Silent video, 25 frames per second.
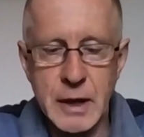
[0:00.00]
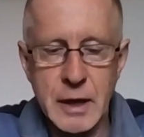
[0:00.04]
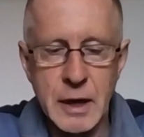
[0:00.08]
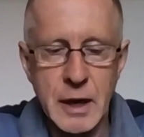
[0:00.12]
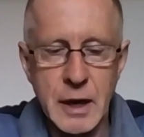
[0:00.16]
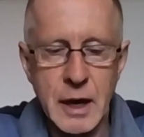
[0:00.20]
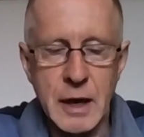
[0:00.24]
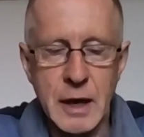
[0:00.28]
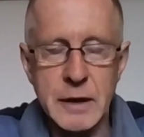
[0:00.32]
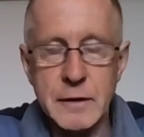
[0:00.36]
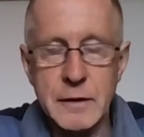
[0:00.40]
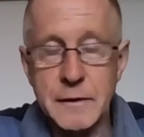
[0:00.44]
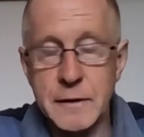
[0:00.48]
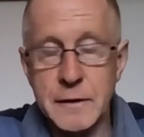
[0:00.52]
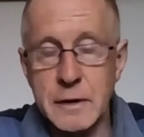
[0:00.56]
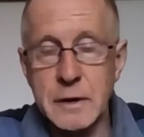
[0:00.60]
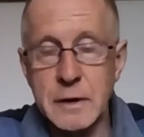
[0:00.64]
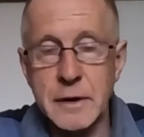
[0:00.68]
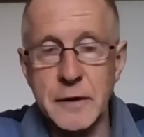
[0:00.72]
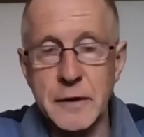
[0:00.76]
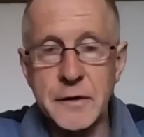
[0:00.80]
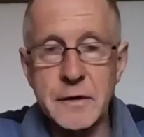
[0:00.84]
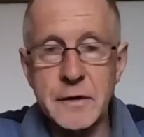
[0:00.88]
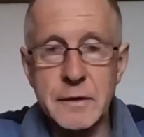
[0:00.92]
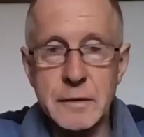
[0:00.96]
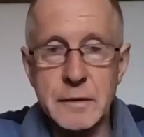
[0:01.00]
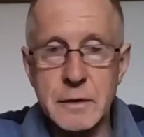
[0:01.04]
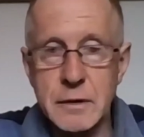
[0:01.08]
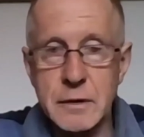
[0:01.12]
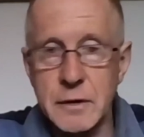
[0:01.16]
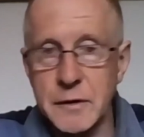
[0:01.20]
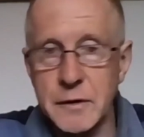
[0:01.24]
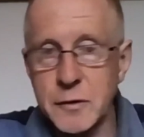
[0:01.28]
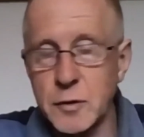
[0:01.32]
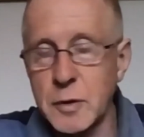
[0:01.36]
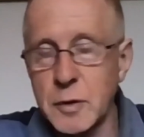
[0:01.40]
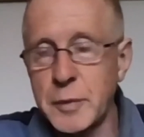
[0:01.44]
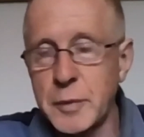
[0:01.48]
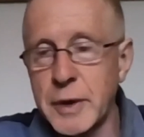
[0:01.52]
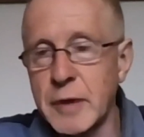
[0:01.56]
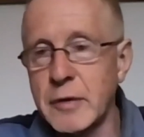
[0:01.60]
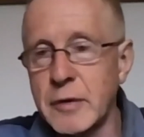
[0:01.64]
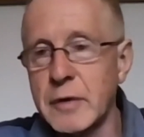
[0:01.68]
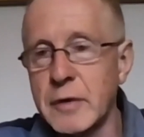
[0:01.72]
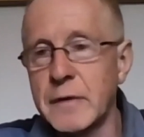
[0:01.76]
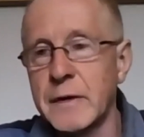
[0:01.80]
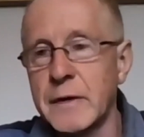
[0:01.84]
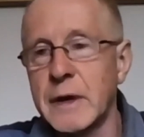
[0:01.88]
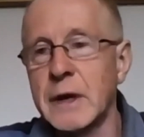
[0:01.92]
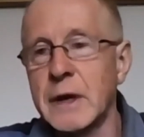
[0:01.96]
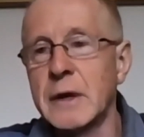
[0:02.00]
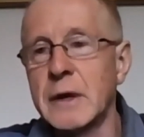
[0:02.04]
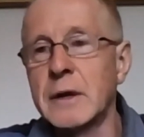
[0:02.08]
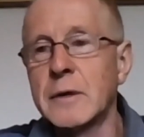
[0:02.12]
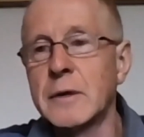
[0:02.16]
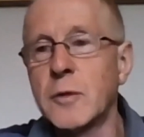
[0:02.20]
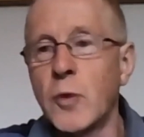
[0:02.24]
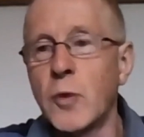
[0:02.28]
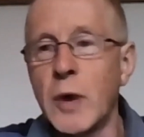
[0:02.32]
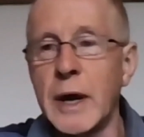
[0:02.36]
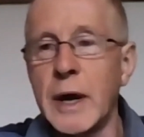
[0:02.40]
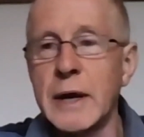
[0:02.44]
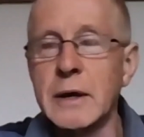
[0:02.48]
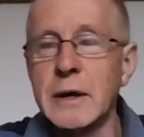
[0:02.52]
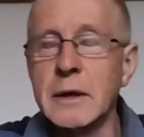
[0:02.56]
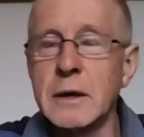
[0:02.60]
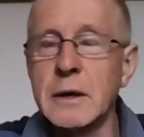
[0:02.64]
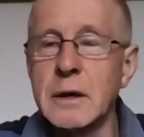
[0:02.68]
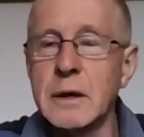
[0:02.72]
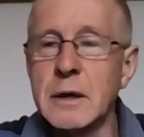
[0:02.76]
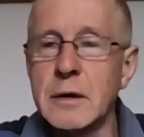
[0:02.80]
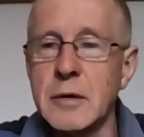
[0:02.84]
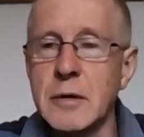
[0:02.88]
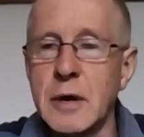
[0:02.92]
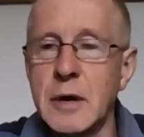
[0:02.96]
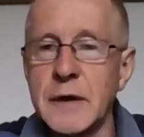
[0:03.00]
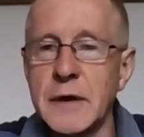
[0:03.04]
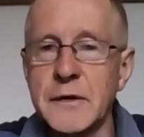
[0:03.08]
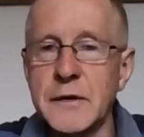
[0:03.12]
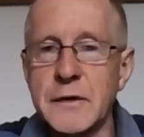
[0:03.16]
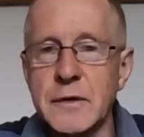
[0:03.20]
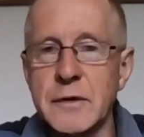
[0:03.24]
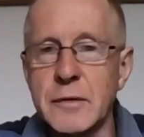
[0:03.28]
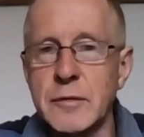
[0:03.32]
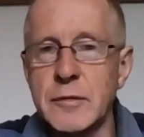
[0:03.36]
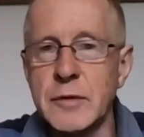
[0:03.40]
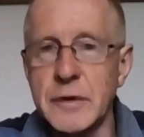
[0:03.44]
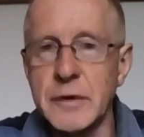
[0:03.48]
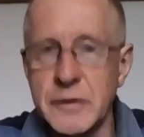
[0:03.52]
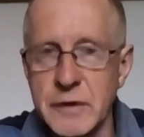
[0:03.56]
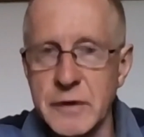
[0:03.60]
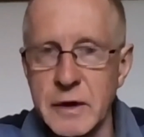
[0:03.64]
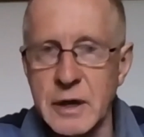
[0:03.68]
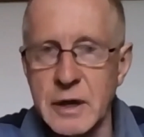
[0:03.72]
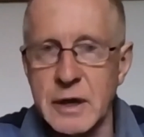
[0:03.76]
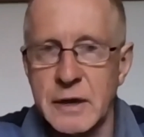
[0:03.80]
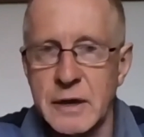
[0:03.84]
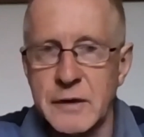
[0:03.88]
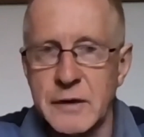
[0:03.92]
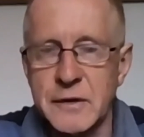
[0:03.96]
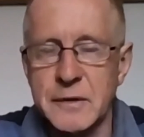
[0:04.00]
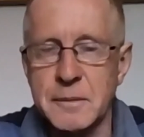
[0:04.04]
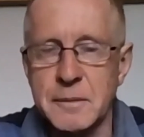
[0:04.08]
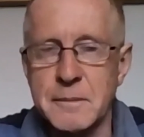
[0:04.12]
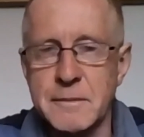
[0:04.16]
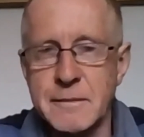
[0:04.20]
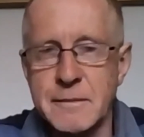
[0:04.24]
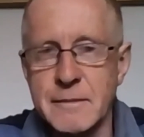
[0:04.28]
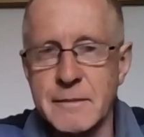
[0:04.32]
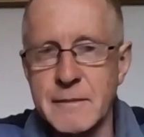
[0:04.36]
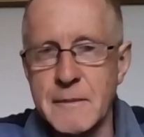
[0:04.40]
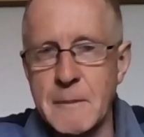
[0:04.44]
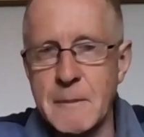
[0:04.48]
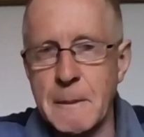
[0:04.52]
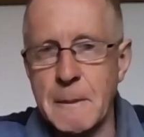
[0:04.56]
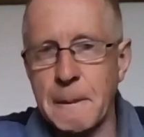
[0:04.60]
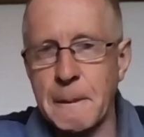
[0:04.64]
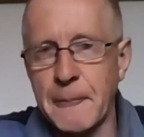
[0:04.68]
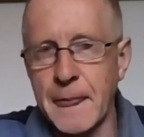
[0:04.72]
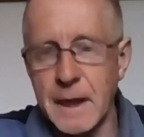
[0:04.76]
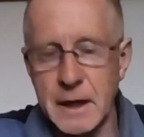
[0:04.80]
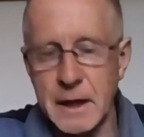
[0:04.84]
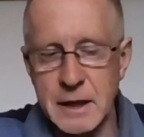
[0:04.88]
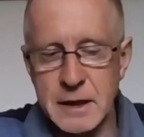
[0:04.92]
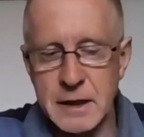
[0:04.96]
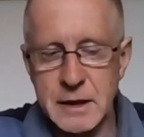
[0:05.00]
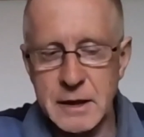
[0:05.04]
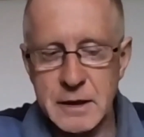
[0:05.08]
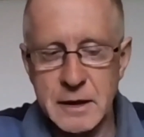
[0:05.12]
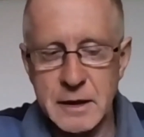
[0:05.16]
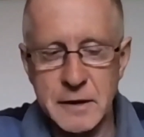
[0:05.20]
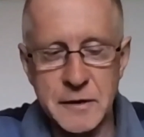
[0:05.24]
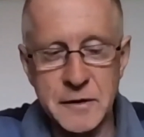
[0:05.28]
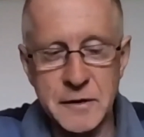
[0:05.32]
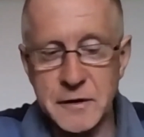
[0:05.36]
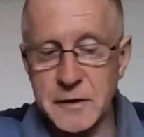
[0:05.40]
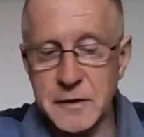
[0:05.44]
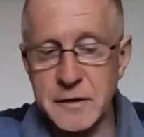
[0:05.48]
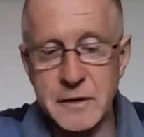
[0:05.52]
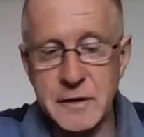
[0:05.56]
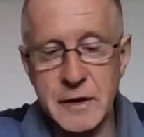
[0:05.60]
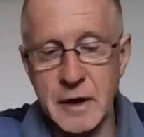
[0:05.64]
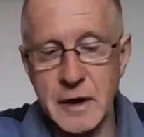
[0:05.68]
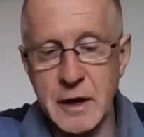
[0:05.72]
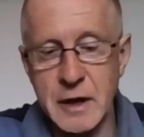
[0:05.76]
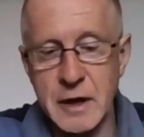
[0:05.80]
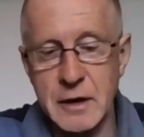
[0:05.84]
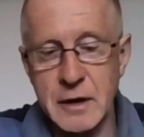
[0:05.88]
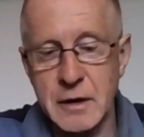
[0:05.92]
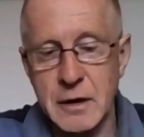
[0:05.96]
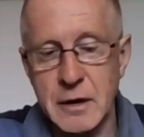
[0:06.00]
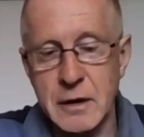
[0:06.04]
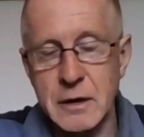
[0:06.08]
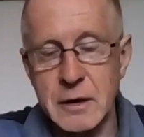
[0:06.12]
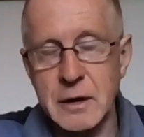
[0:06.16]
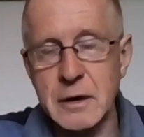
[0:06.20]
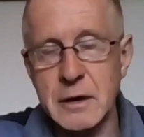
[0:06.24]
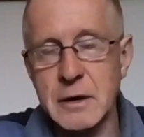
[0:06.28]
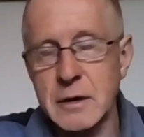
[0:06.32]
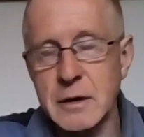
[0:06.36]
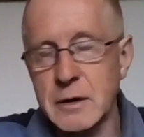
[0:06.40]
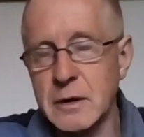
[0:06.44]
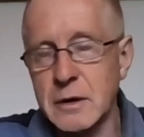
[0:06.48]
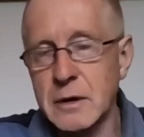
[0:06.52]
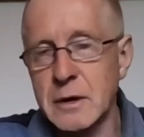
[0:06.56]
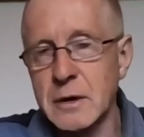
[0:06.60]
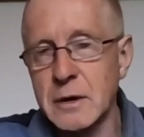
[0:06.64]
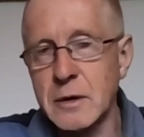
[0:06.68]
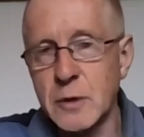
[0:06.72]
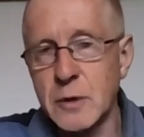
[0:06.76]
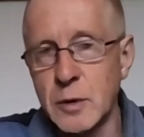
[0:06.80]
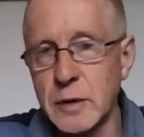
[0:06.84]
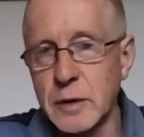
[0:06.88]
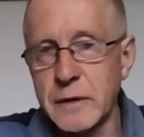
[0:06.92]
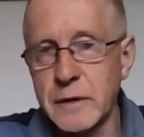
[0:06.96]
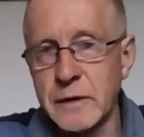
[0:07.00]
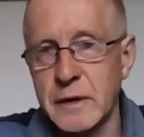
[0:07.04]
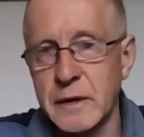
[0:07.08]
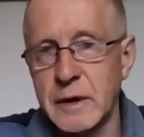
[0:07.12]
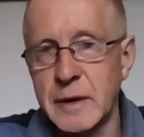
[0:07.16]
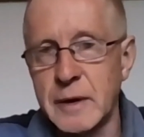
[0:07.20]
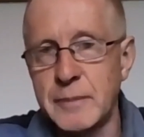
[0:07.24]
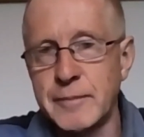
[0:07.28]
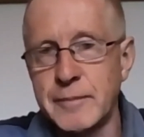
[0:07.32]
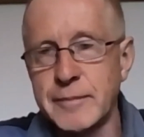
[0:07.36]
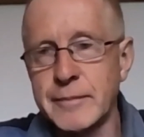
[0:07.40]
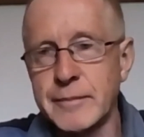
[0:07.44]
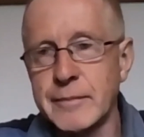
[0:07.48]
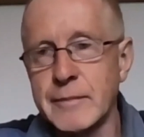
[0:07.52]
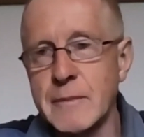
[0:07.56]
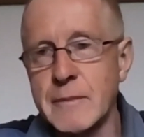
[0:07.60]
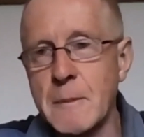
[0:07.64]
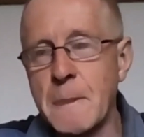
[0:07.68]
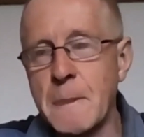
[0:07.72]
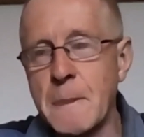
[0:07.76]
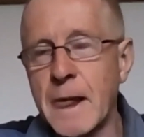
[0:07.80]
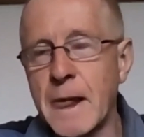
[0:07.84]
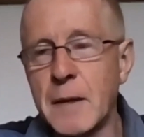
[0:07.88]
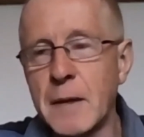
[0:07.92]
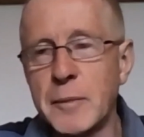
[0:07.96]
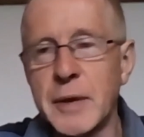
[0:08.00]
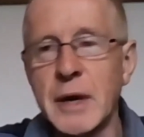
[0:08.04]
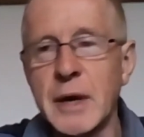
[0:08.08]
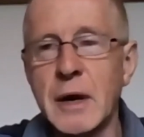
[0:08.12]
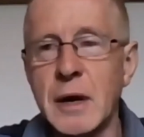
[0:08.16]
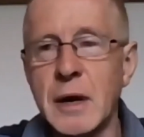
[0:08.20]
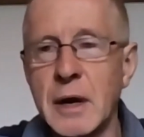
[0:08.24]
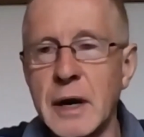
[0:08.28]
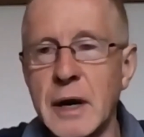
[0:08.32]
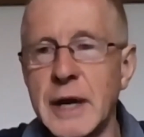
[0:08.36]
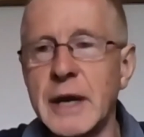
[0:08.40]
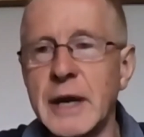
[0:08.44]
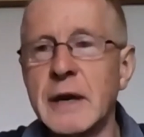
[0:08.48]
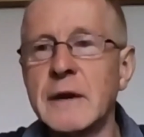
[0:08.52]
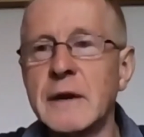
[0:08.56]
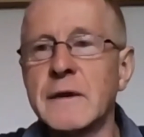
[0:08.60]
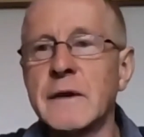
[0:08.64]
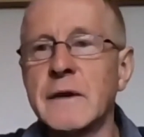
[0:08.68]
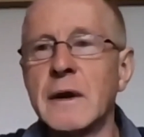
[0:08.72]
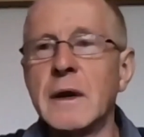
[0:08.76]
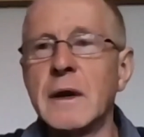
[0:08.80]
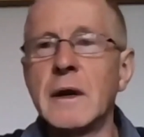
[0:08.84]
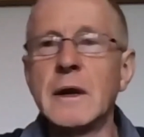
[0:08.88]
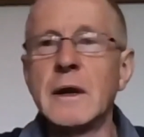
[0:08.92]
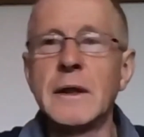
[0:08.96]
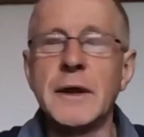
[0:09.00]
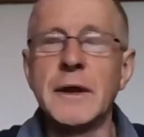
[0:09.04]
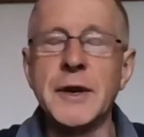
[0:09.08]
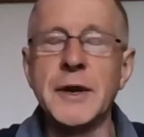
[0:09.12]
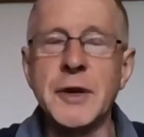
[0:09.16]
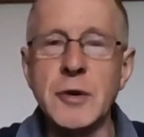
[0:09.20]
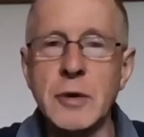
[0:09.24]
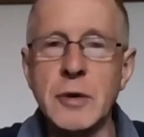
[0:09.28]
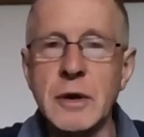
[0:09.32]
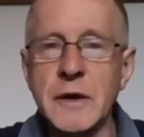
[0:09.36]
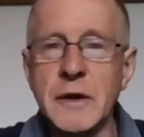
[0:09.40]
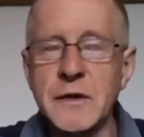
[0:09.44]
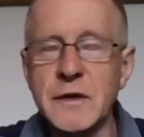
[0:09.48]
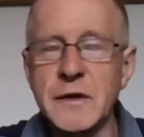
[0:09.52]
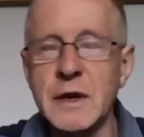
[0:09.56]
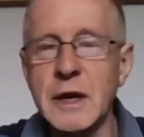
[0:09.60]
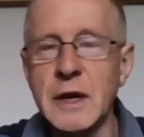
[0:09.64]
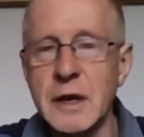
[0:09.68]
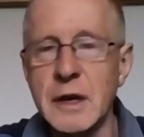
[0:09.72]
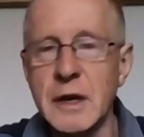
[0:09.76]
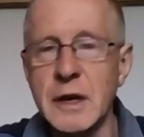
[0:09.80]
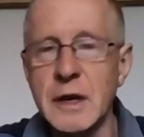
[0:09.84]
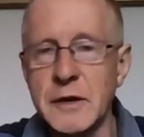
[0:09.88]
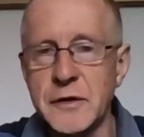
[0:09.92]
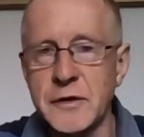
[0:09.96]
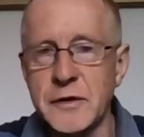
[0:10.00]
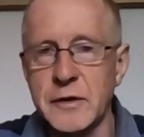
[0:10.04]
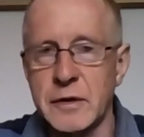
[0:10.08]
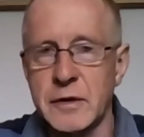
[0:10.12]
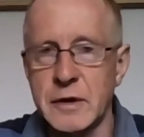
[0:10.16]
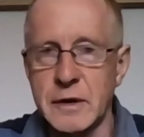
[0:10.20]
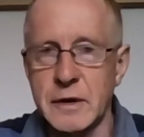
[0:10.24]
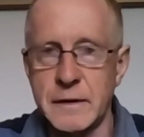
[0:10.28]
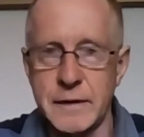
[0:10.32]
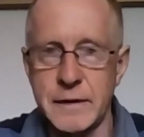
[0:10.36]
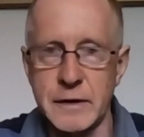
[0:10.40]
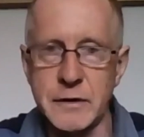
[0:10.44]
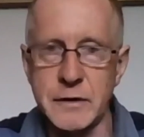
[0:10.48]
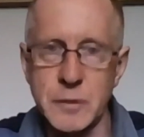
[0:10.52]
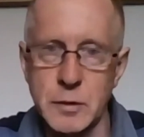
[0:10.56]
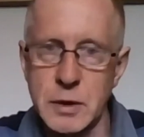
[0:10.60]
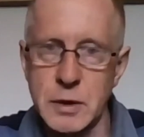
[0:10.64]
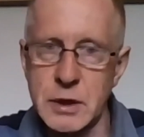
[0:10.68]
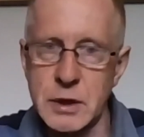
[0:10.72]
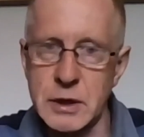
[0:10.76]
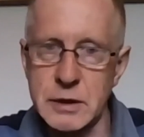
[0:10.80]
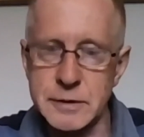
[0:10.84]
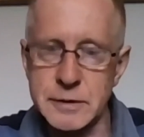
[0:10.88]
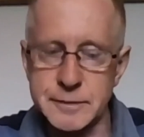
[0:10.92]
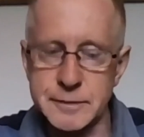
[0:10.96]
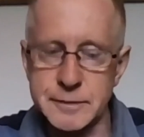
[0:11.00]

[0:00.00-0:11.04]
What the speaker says: And the fullness of this will be revealed when Christ returns. This is just going on all the time, behind the noisy history of this world.